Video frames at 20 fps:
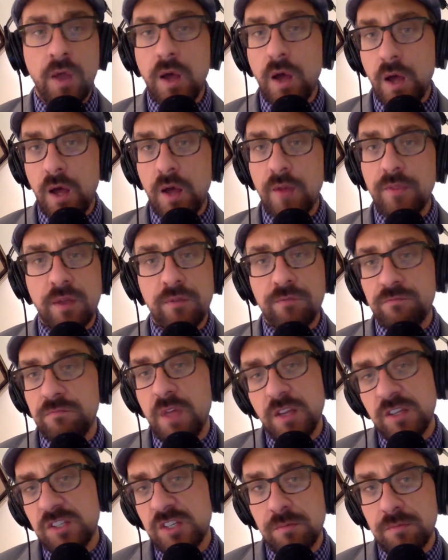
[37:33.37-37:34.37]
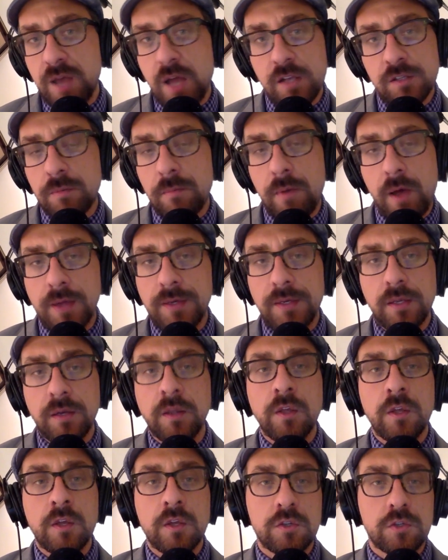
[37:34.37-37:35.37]
They seem not to mind
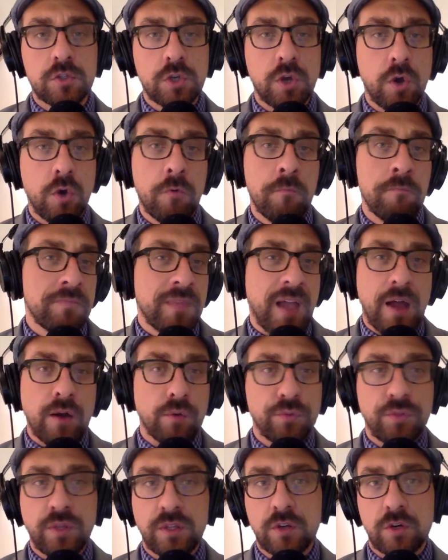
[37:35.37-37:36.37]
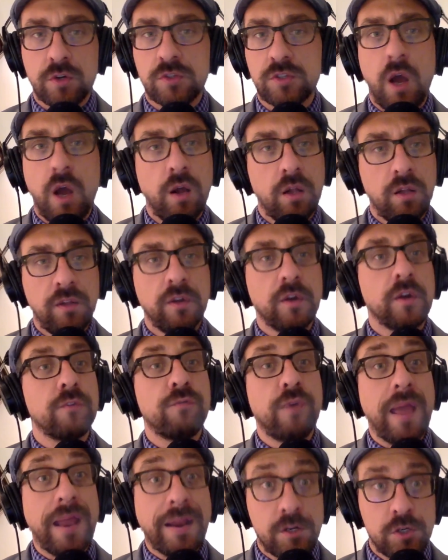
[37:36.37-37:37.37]
it. So I don't think there's a clear
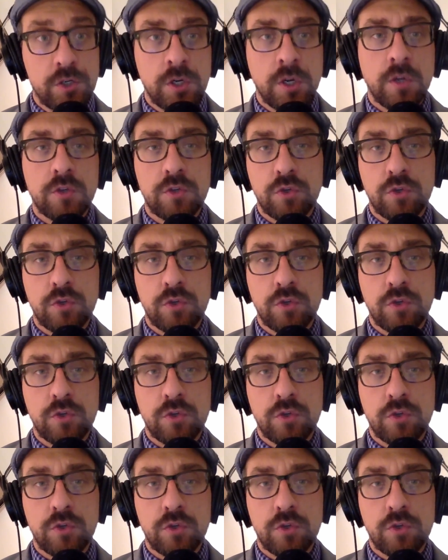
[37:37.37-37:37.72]
advantage